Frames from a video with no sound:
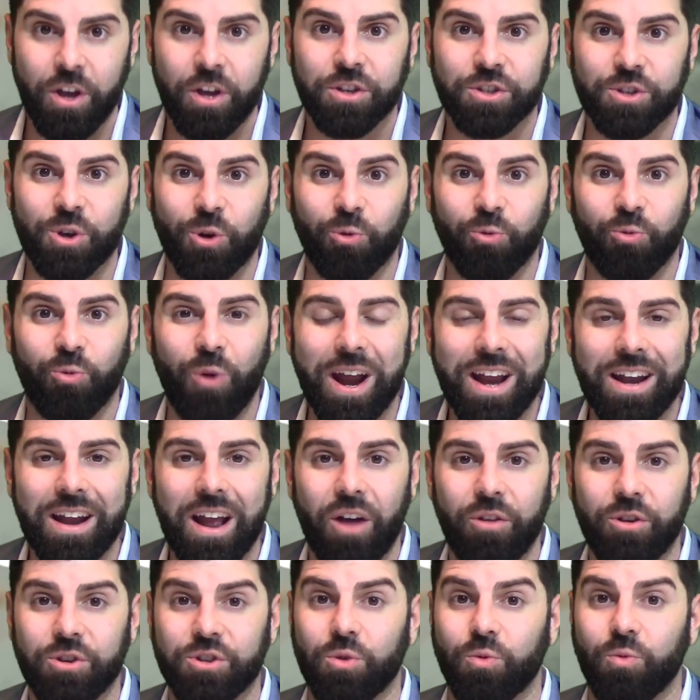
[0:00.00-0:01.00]
So right
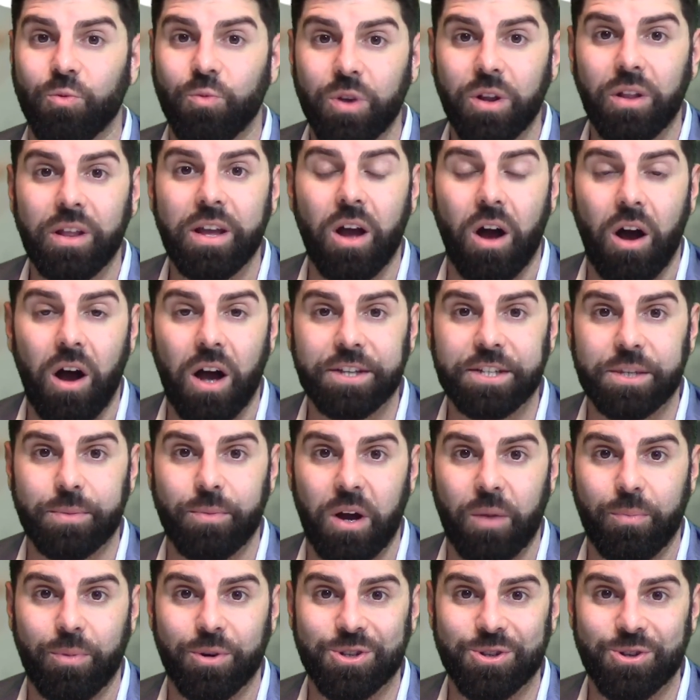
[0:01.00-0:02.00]
now there's a really awesome
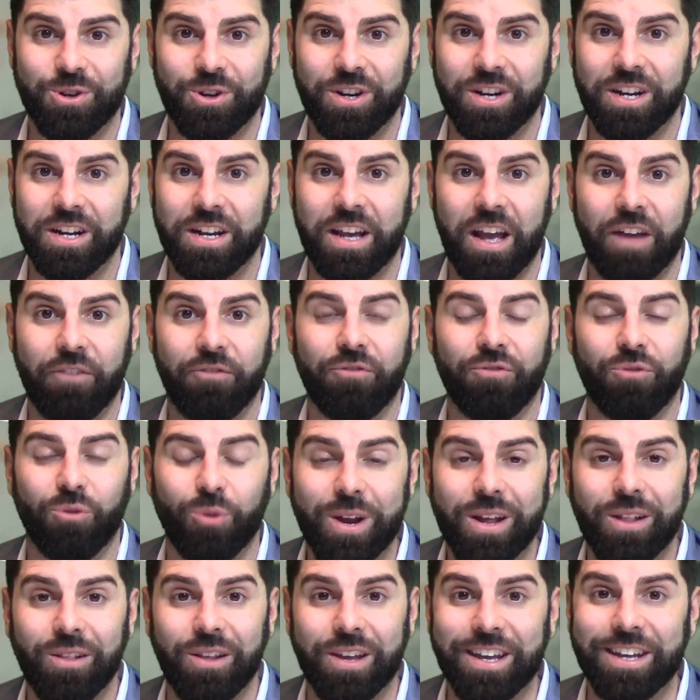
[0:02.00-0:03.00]
opportunity to get
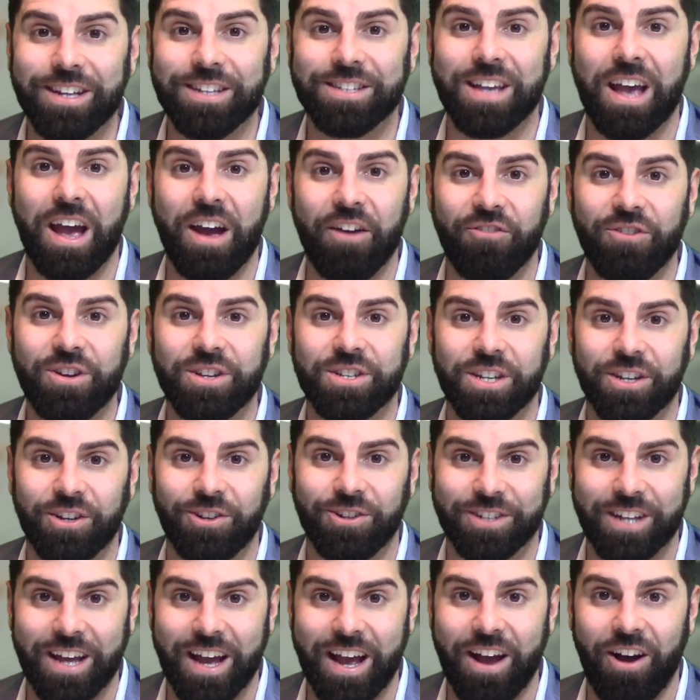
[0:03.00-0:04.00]
free leads every
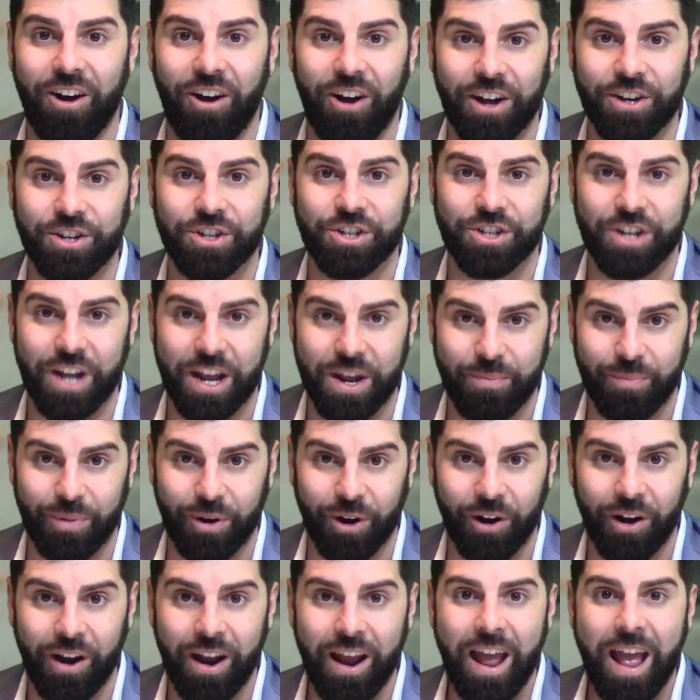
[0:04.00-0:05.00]
single day on
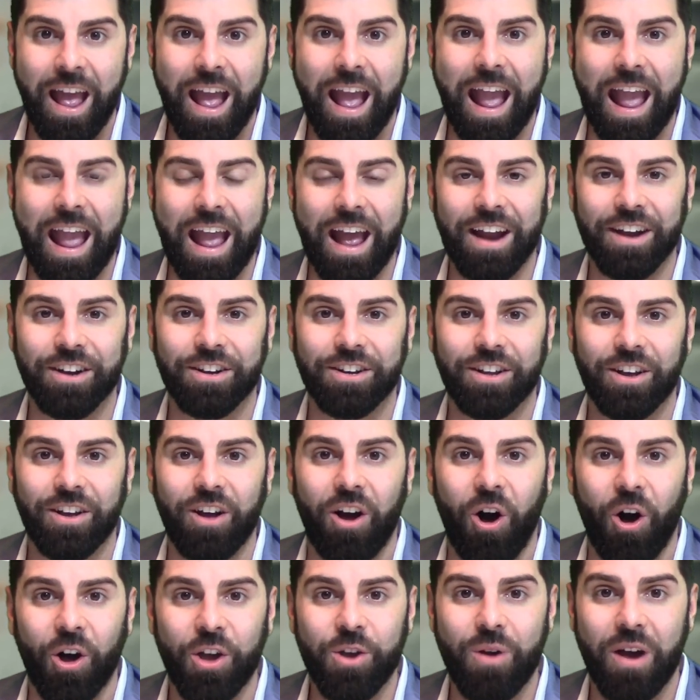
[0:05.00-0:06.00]
Shapr, and
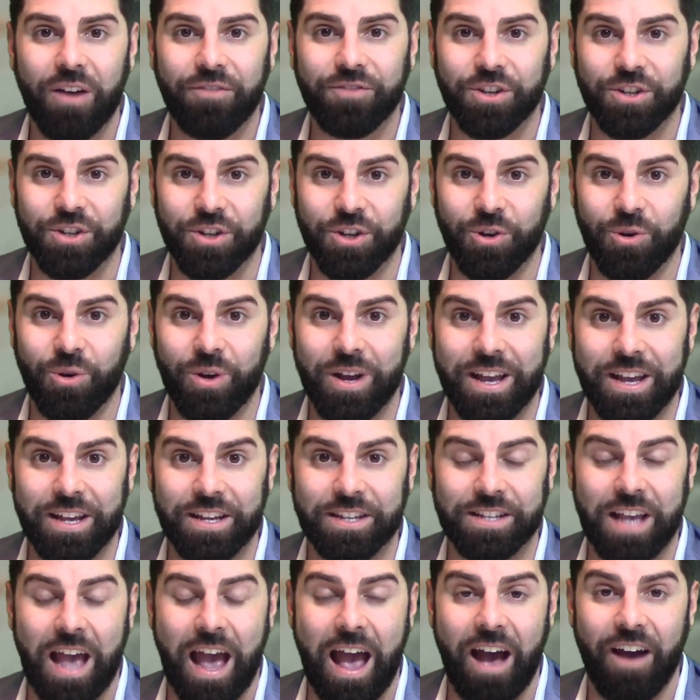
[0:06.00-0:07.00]
all you have to do
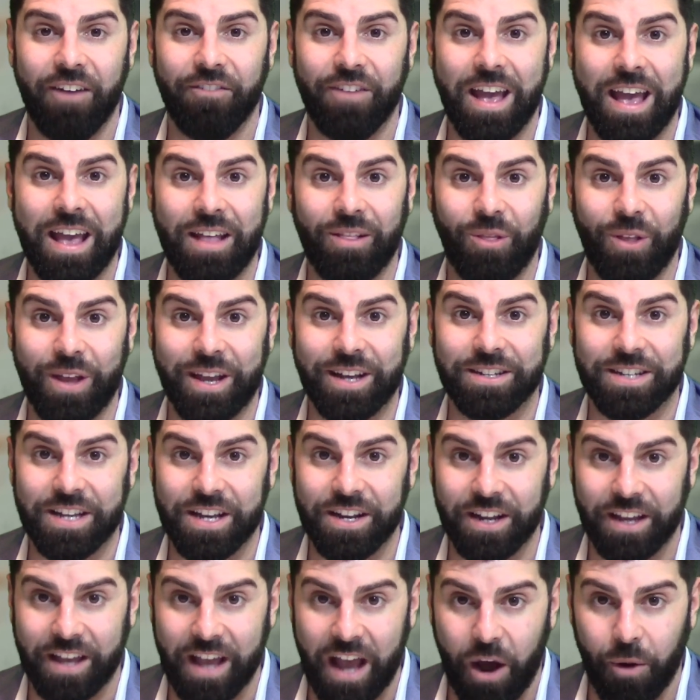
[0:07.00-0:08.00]
is have a
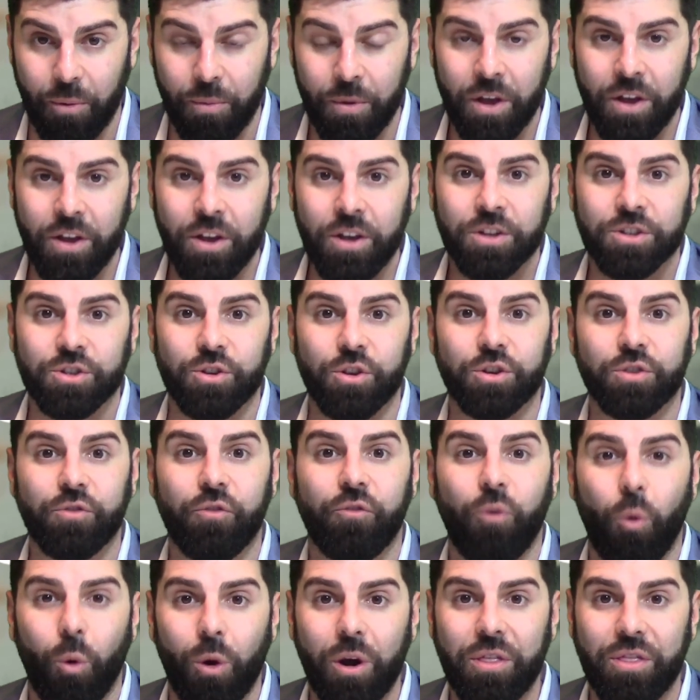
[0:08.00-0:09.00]
LinkedIn account. So there's
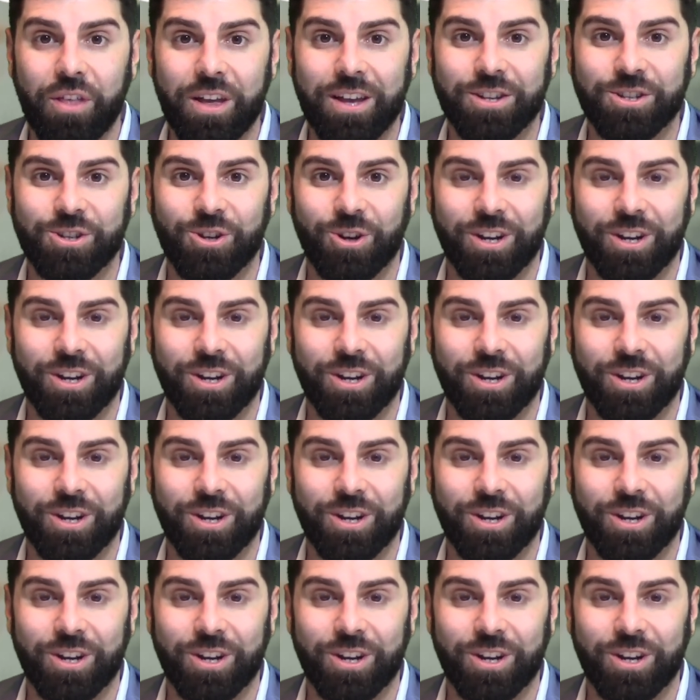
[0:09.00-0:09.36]
4 things you're